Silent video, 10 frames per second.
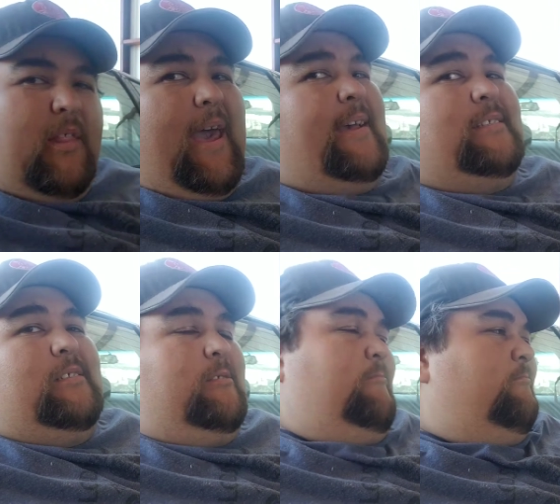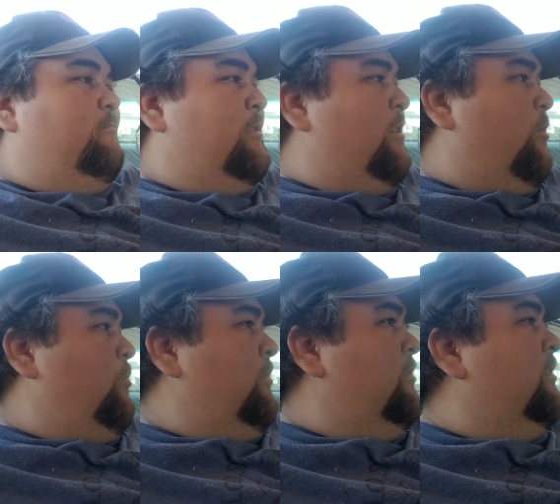lasts, you know,
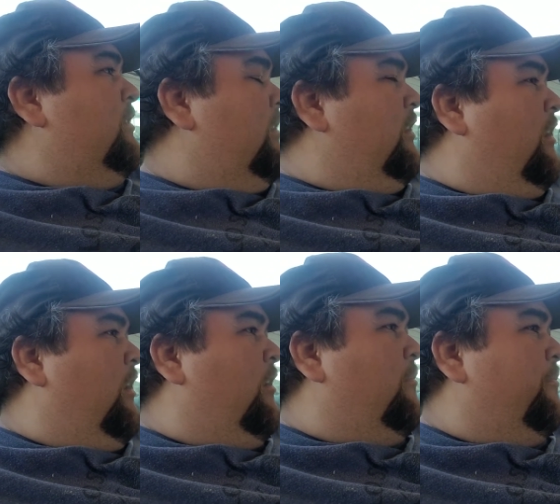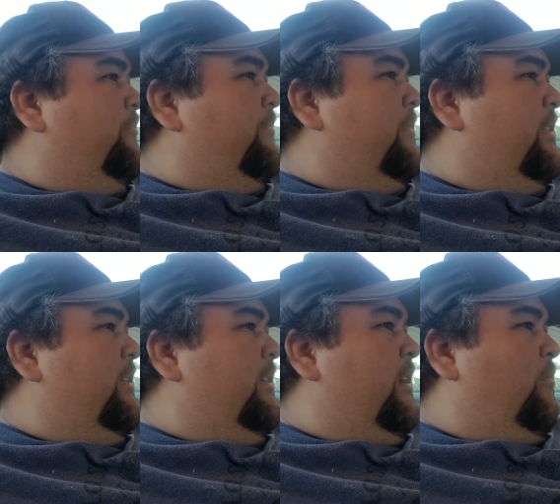
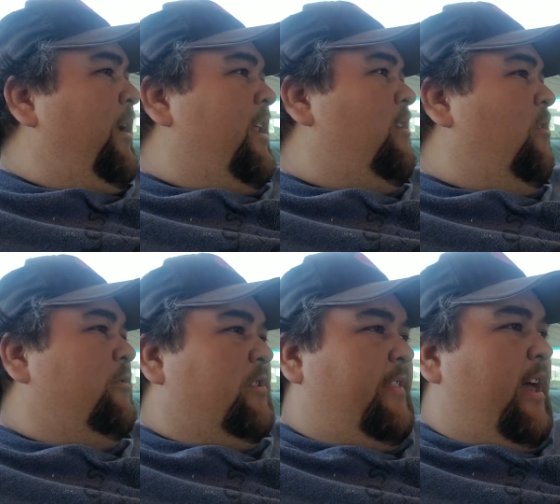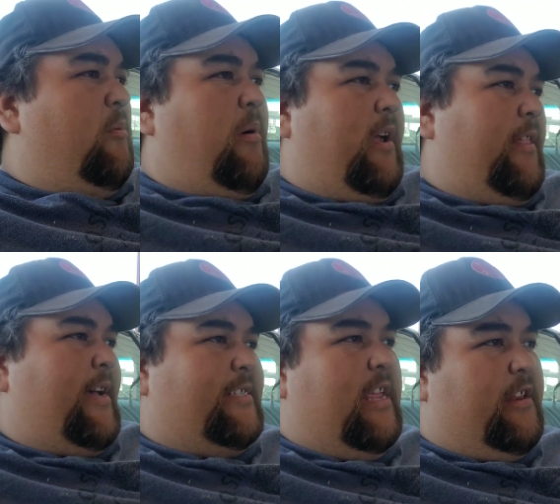a radiator hose on that will probably
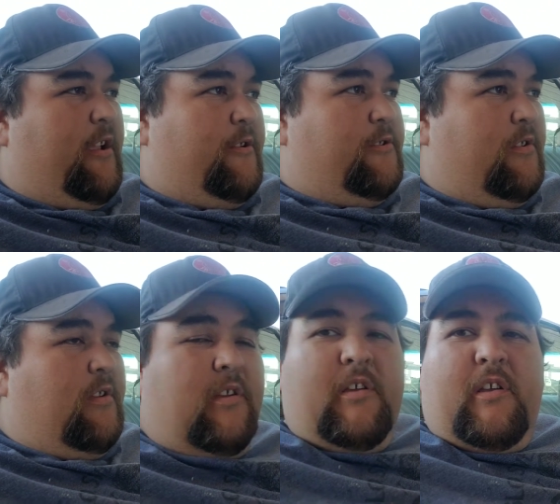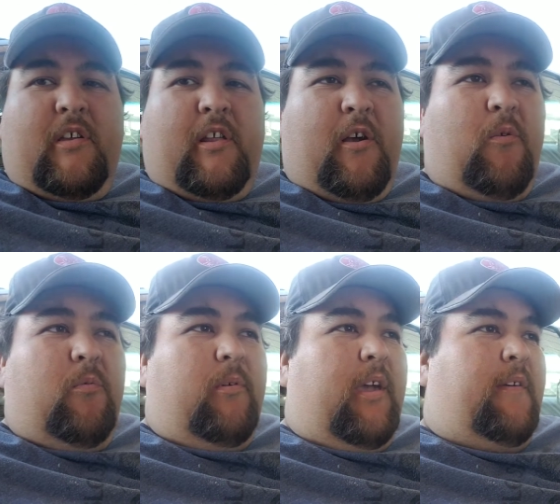last 10 years, you know,
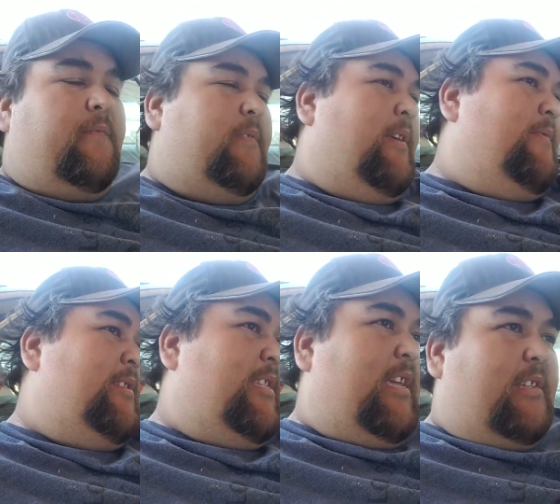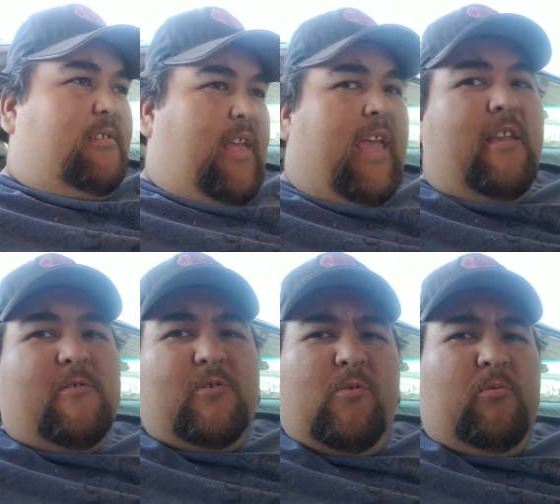and this thing's 8
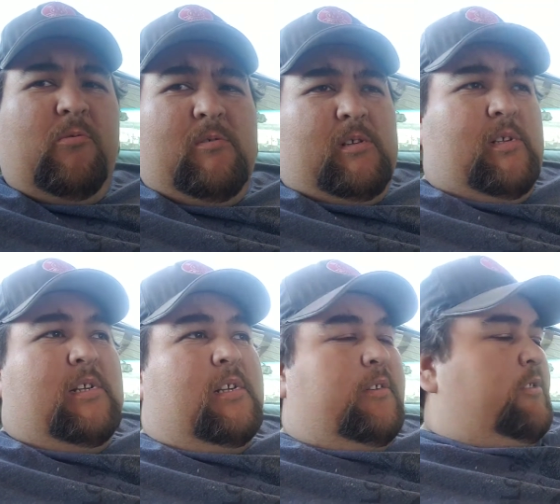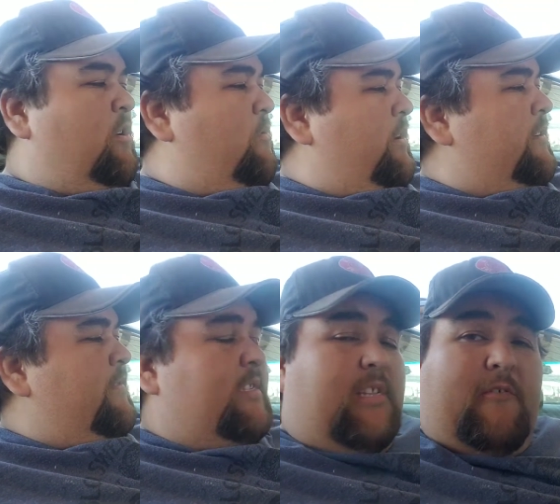years old. So, and
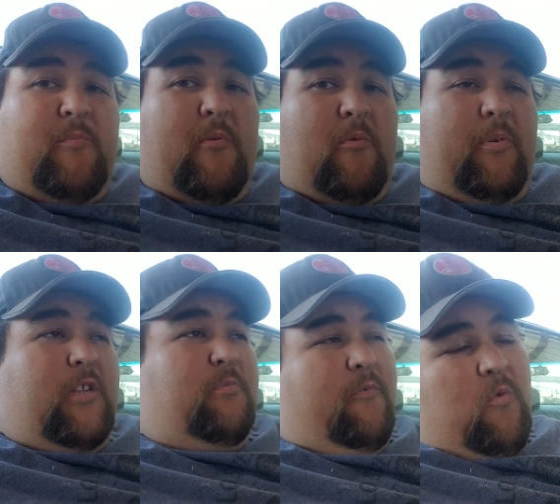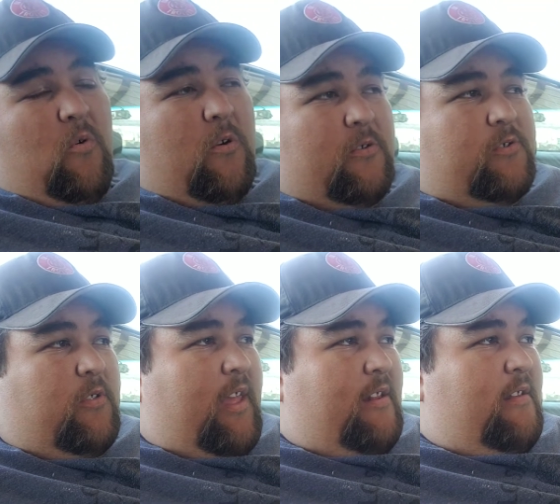this stuff's been replaced before, so
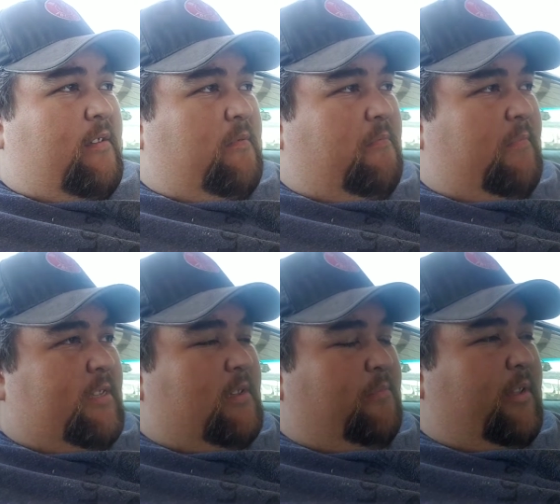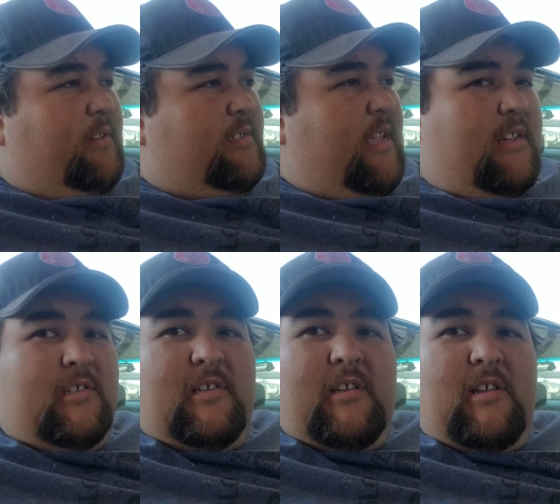that makes complete
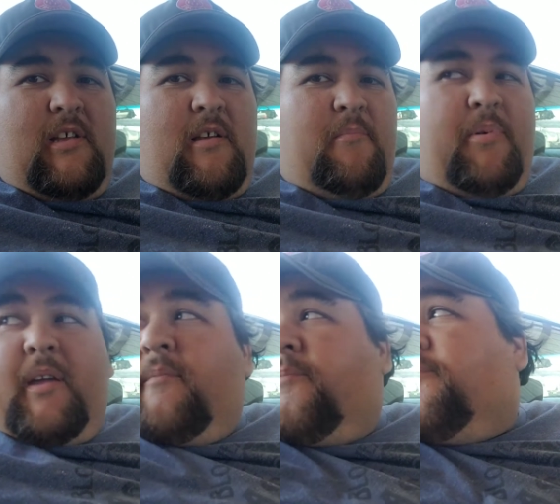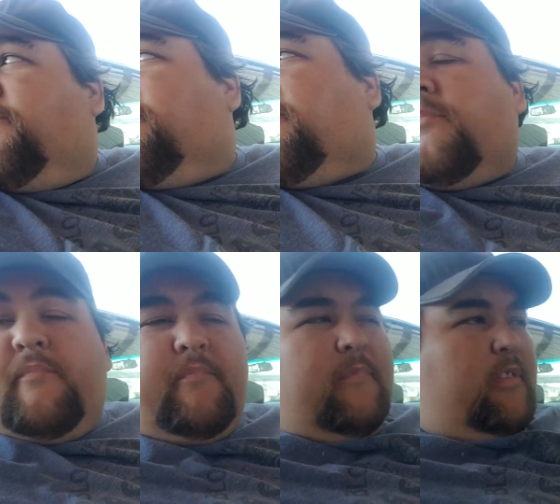sense. But,
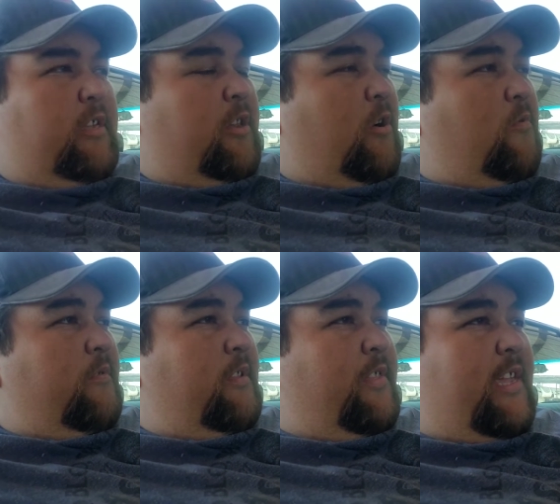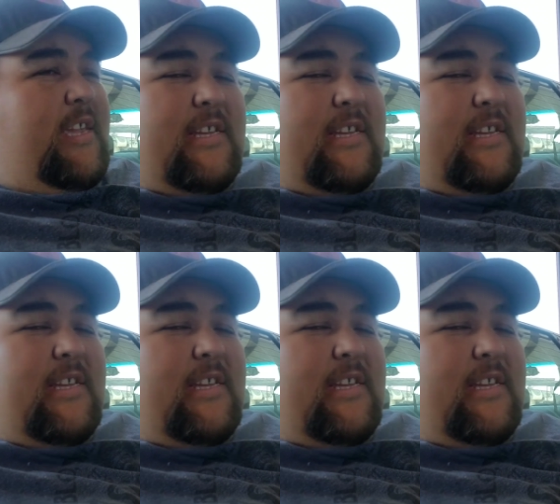you know, the thing